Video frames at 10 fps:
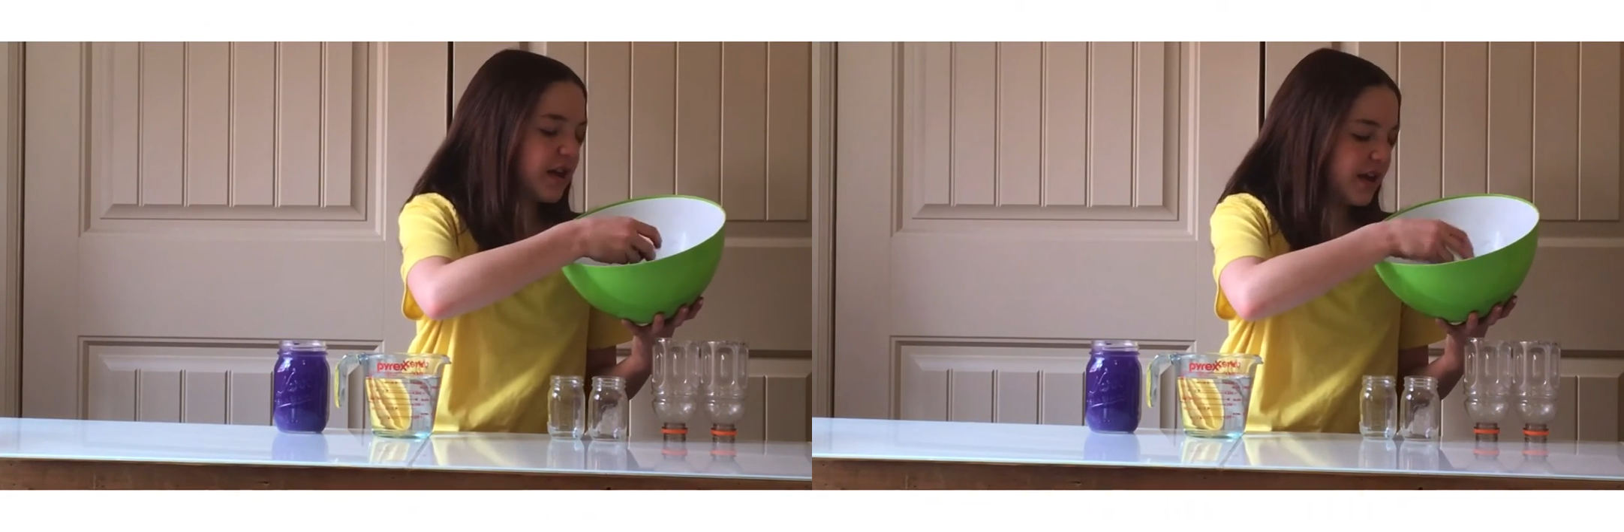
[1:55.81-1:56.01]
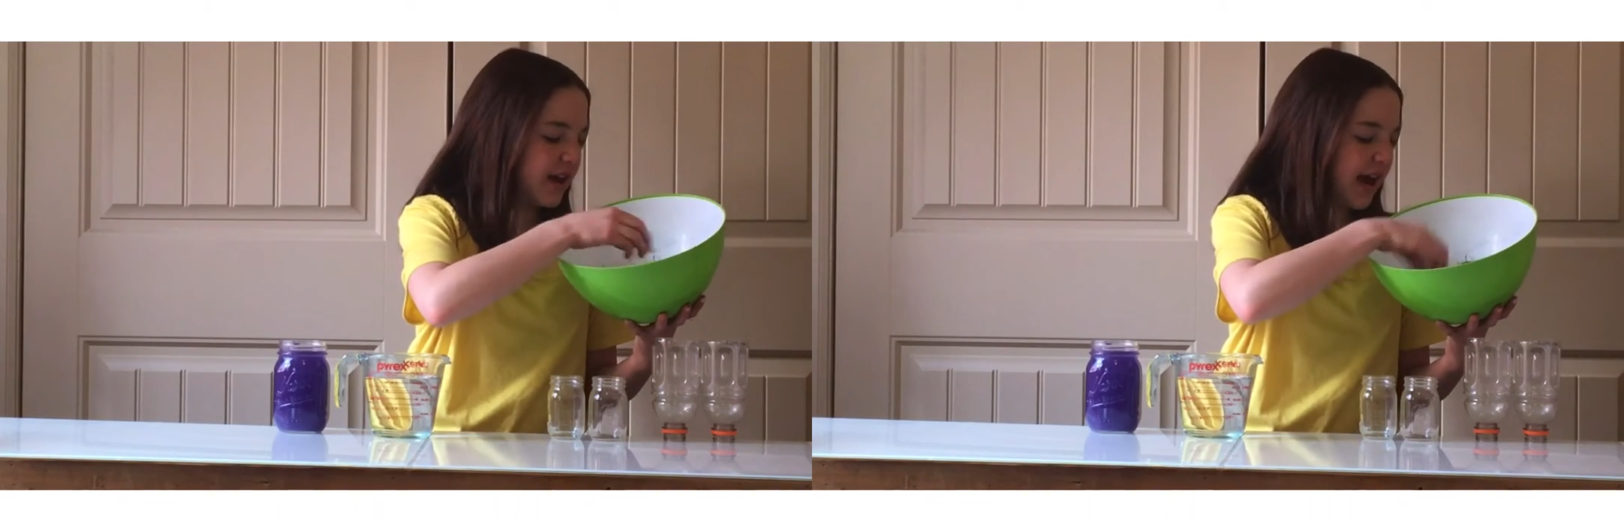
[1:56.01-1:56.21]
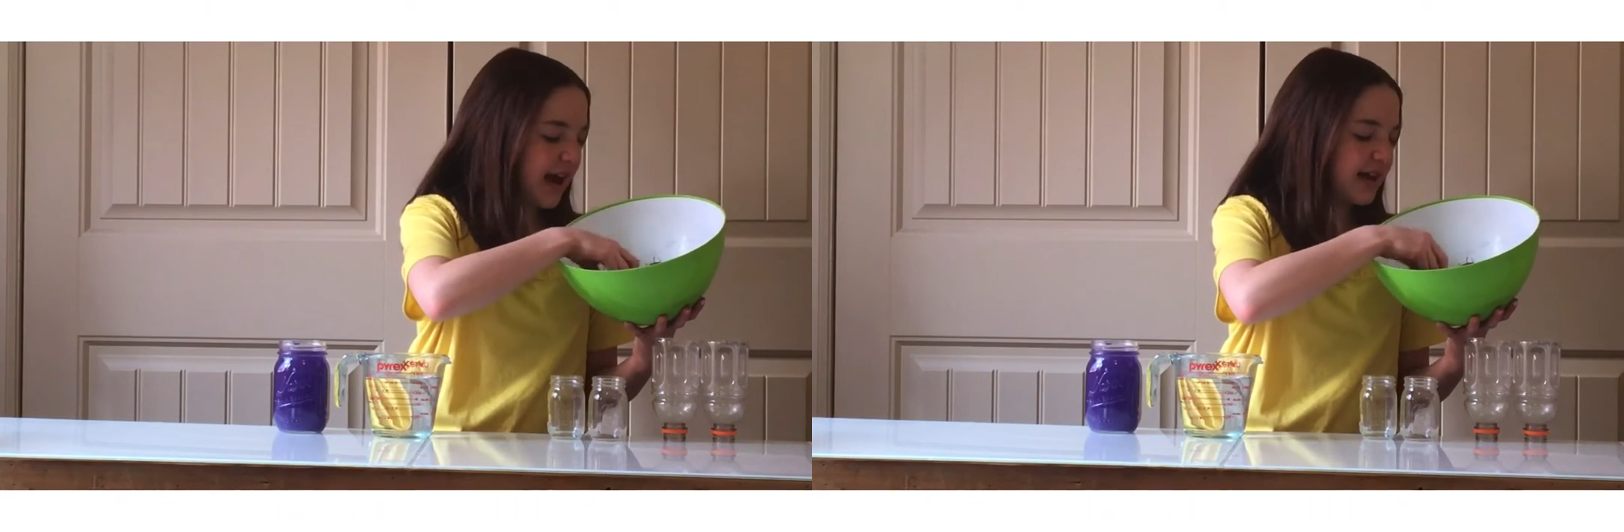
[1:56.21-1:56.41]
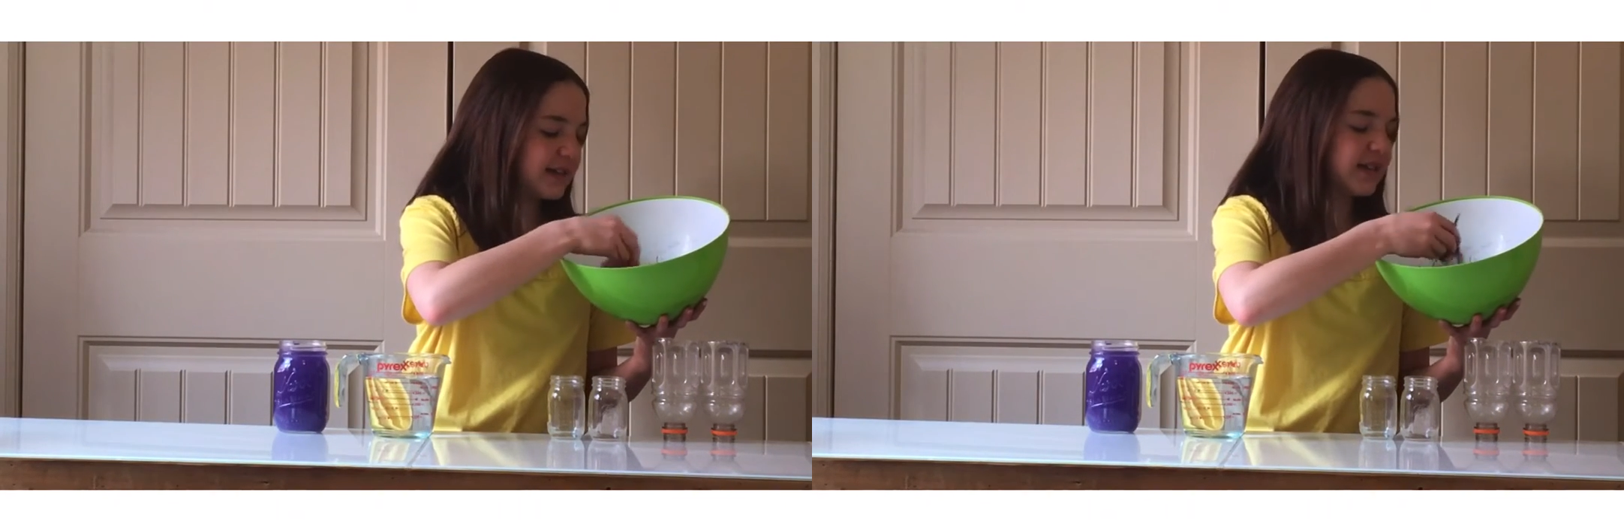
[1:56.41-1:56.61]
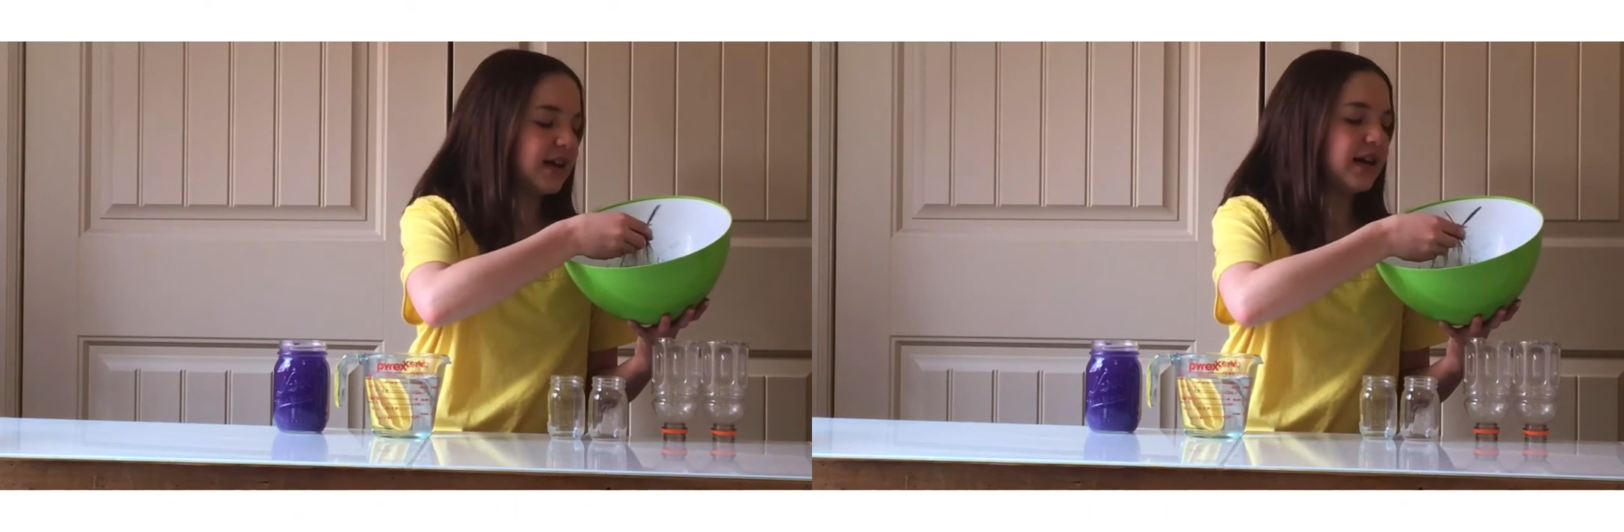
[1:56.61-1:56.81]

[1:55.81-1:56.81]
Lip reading: It has